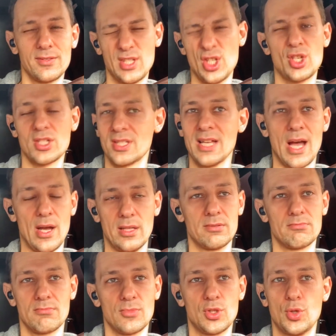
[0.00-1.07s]
They're just not
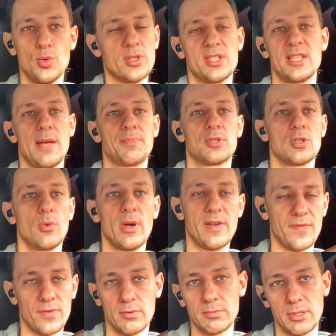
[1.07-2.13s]
2 steps away
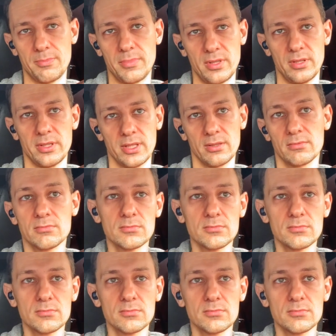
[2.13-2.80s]
from the building.